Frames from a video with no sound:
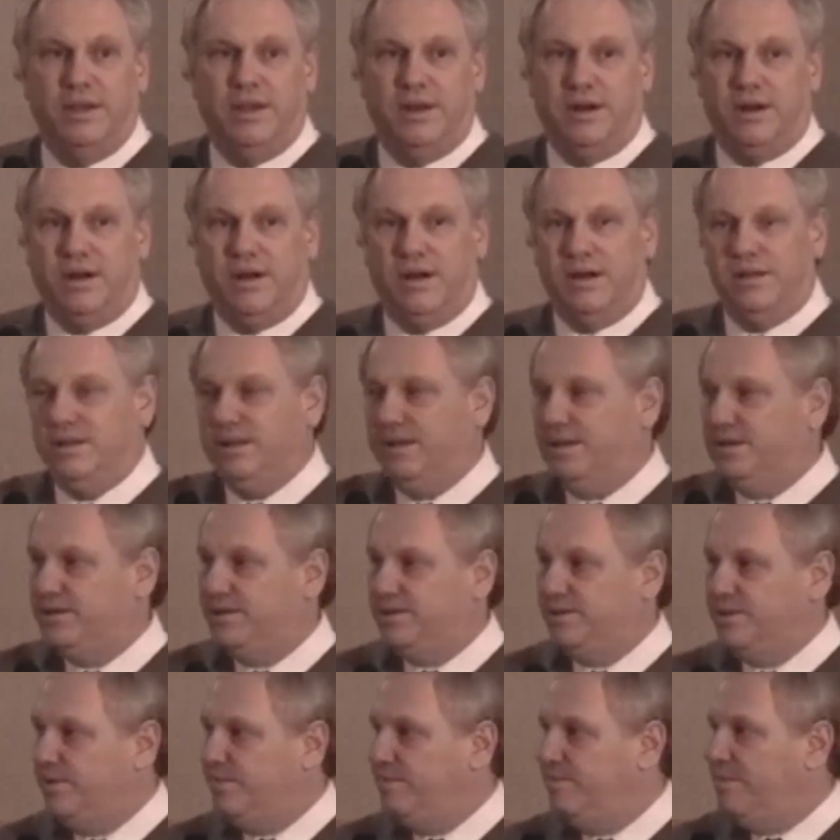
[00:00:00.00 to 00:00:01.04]
In all these
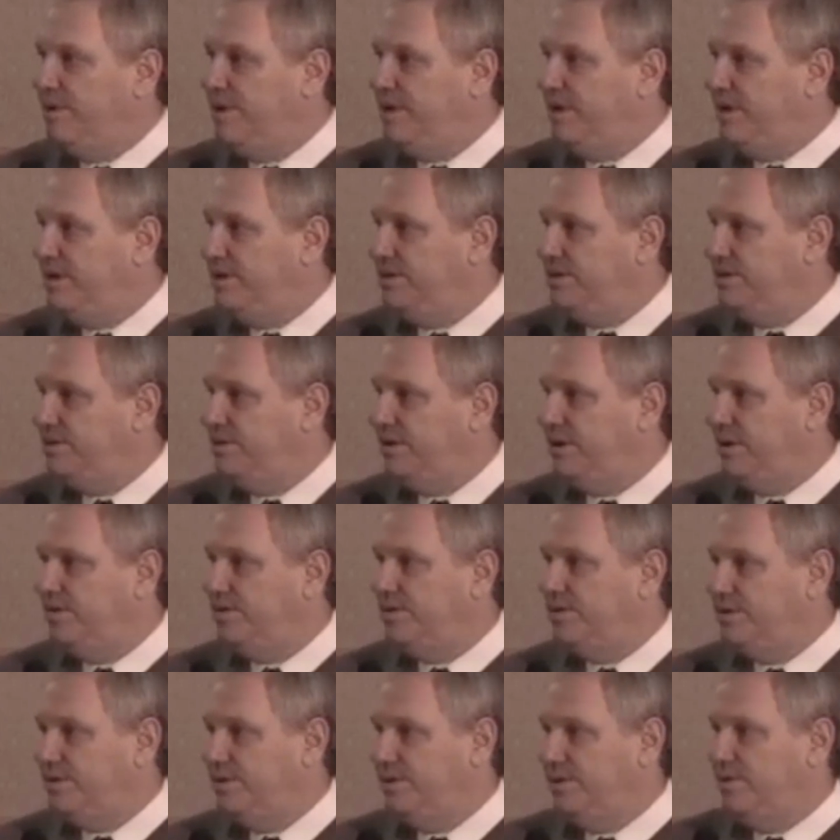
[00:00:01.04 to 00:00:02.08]
group meetings you go
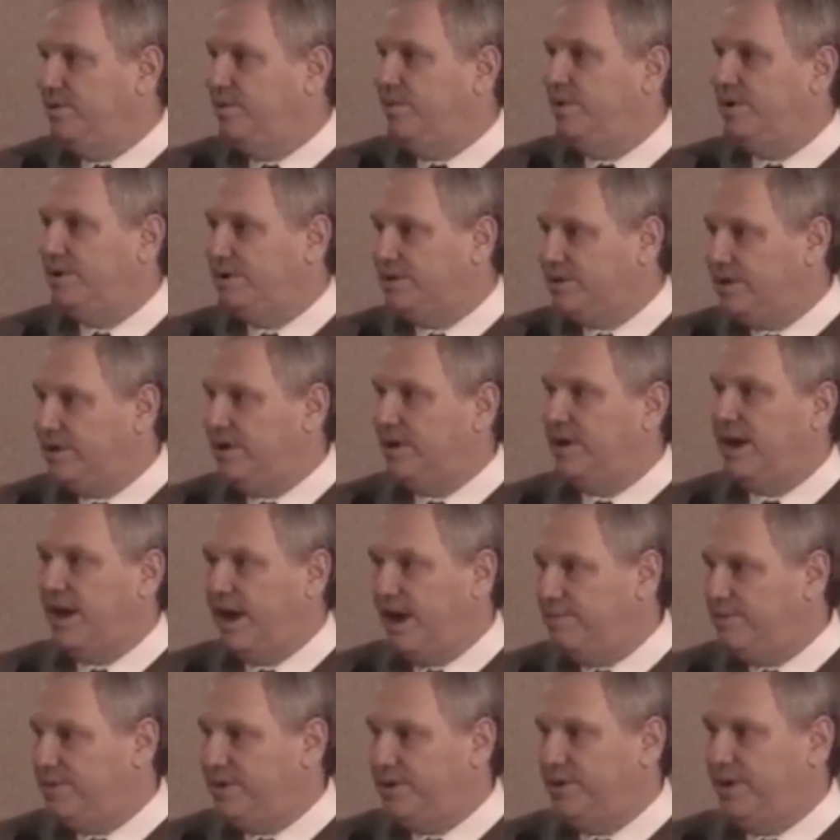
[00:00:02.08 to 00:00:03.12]
to, you want to start
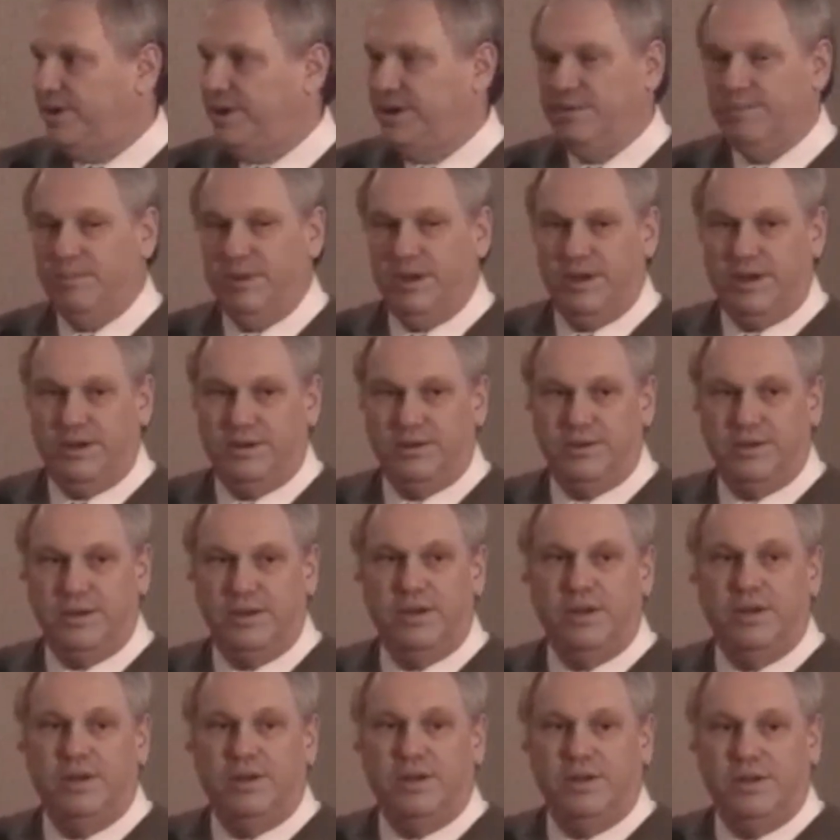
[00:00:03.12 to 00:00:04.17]
capturing emails.
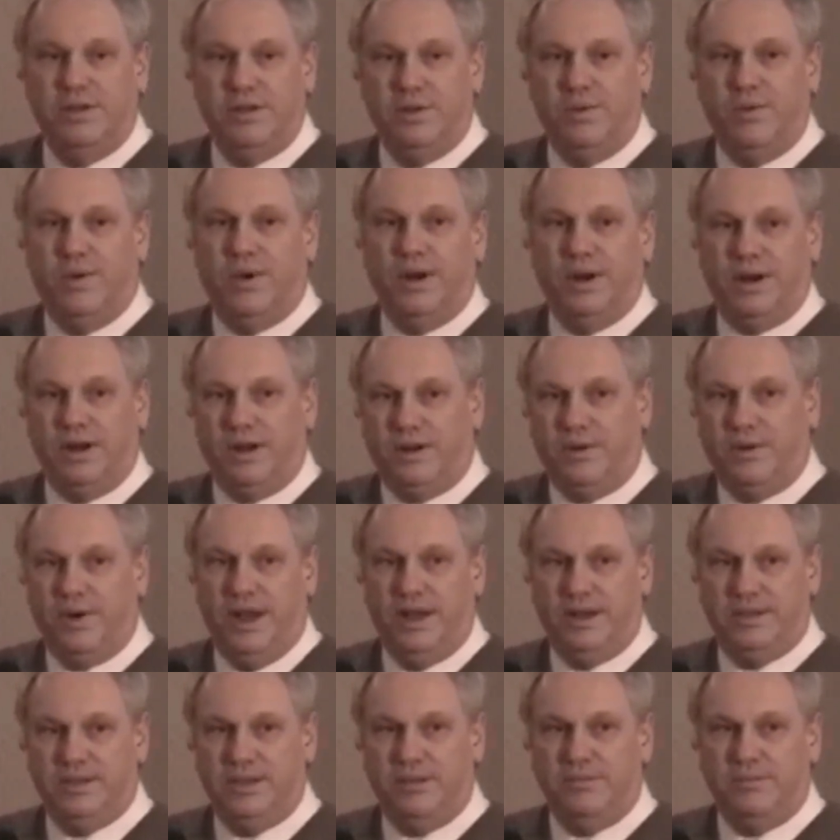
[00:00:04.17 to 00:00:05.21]
You want to
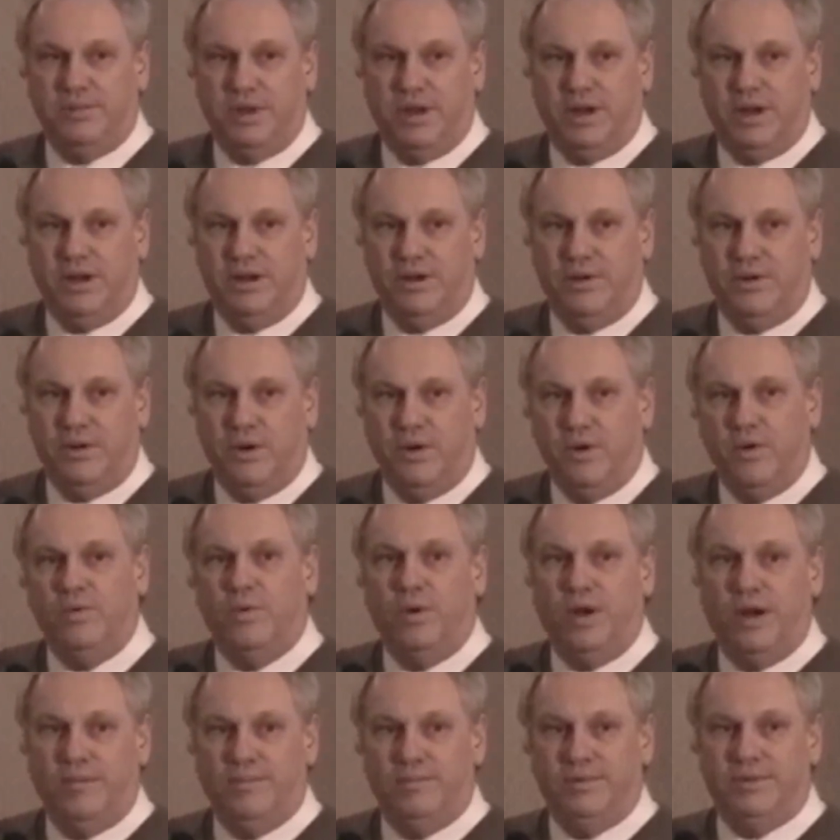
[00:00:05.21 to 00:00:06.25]
create something on your own
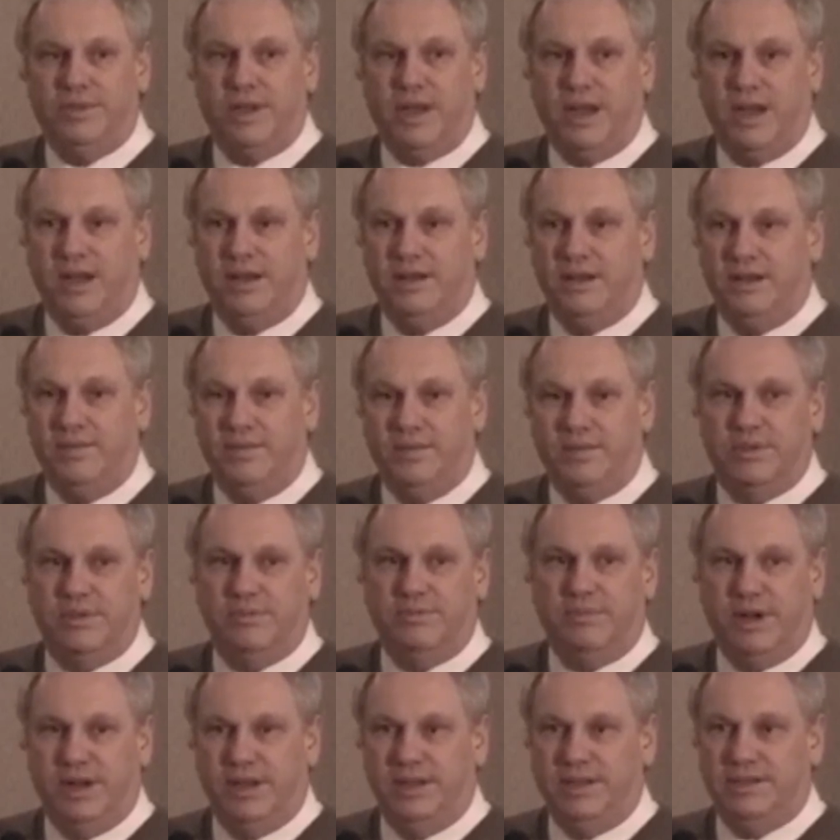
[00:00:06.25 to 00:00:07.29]
website that when
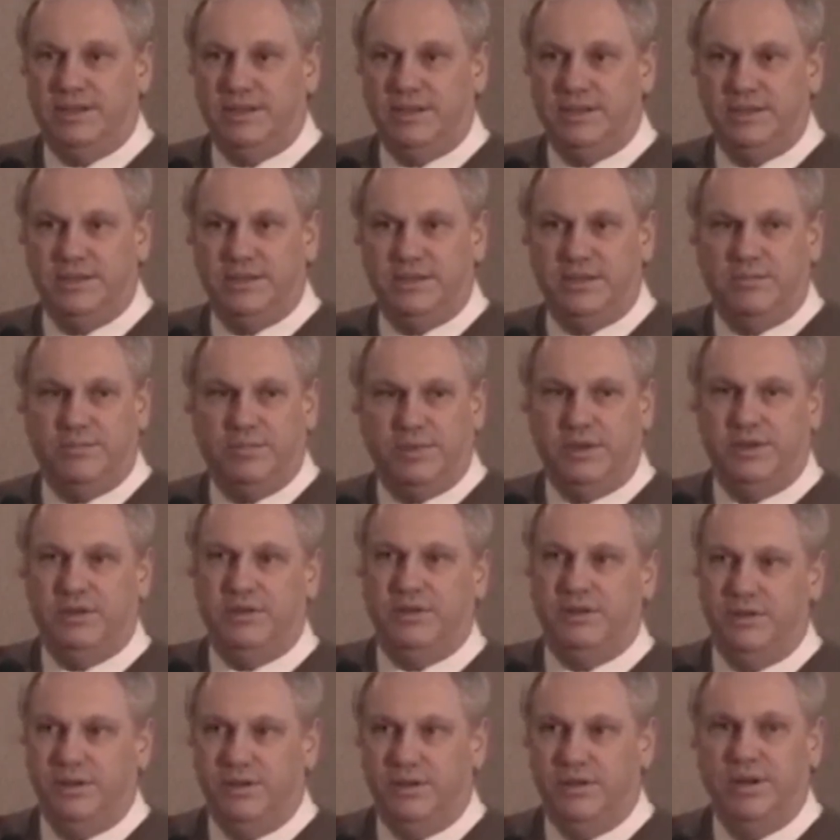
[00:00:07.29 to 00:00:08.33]
somebody sends something
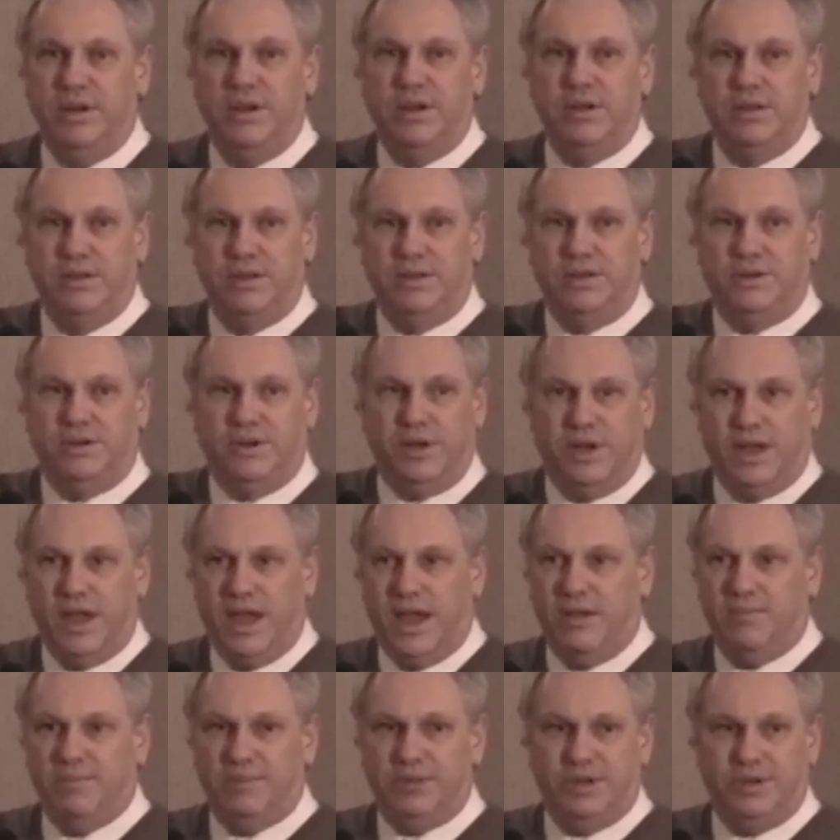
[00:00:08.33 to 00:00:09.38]
to you, that you can
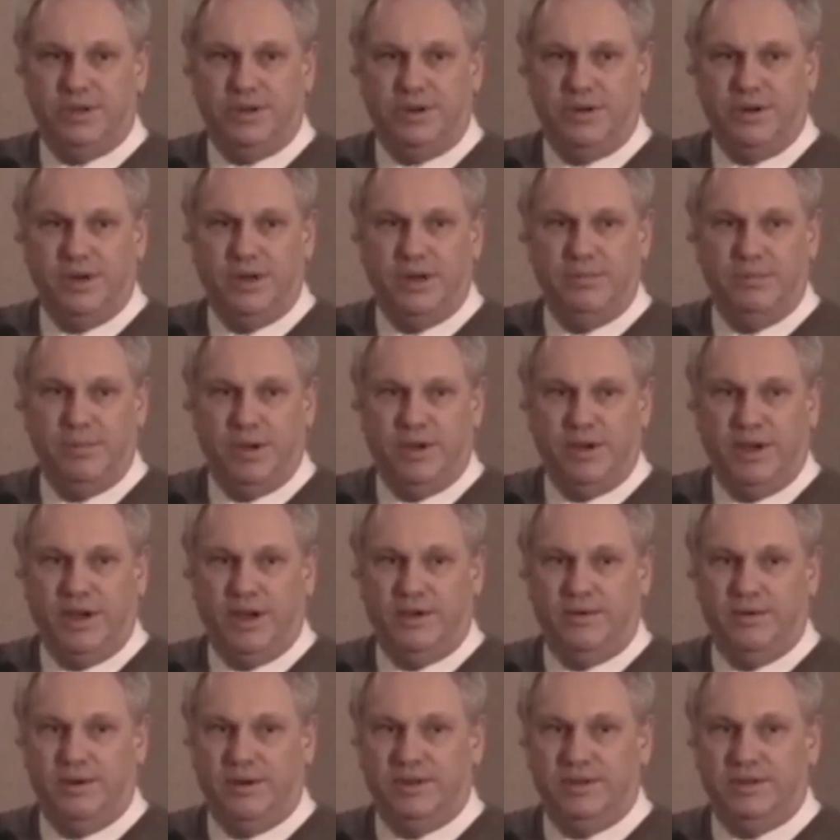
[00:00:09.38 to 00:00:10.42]
capture their email
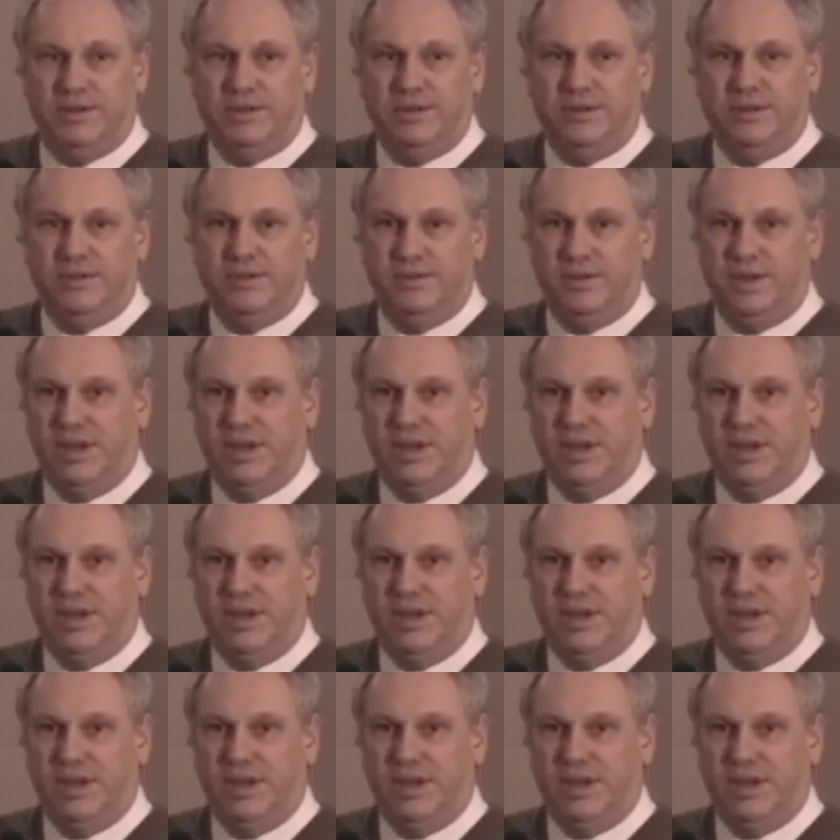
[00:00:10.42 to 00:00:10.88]
address too.